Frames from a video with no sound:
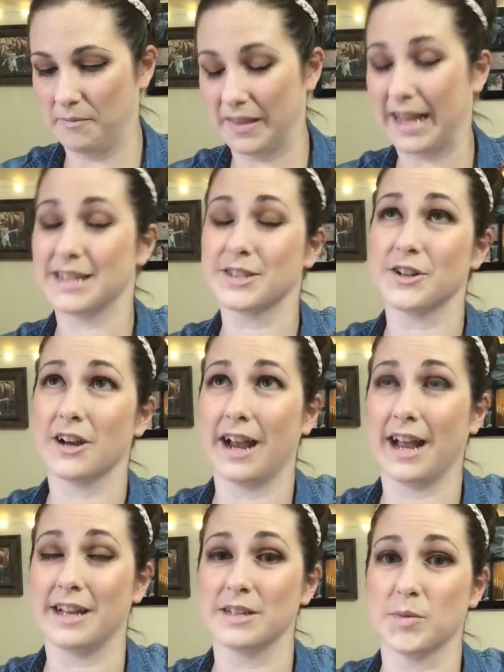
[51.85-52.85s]
Last year
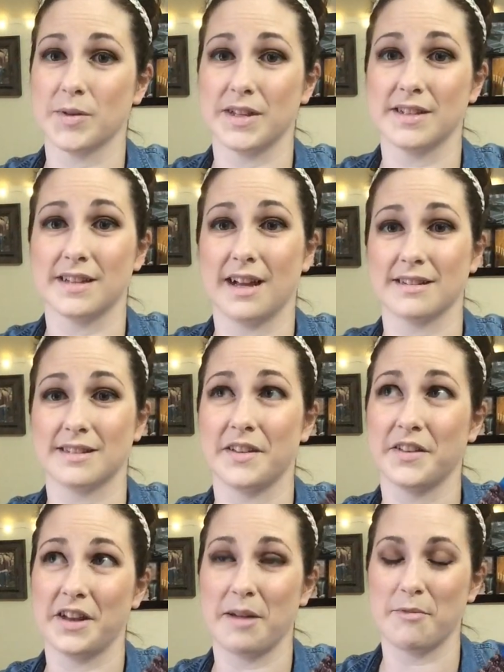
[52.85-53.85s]
I got his birthday socks
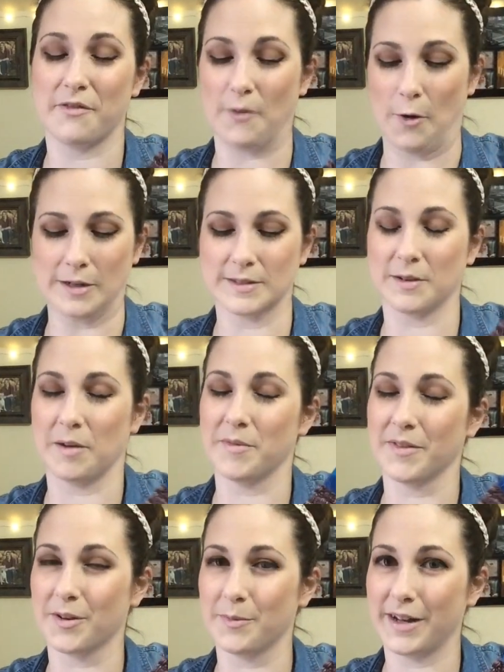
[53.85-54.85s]
done the night before, so
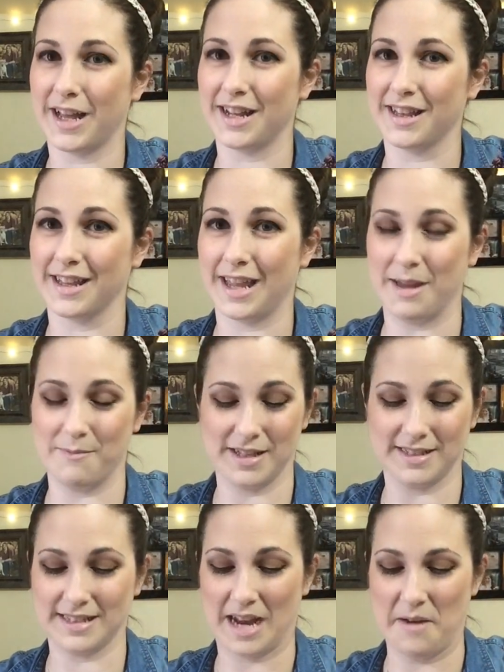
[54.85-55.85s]
I'm a little bit ahead of the game
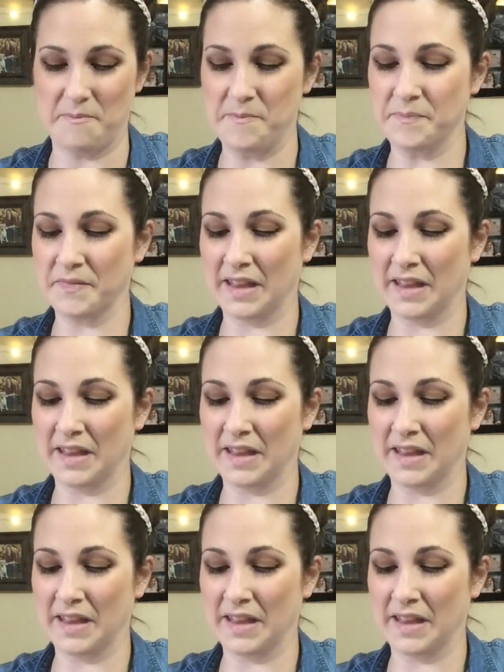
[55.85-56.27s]
this time.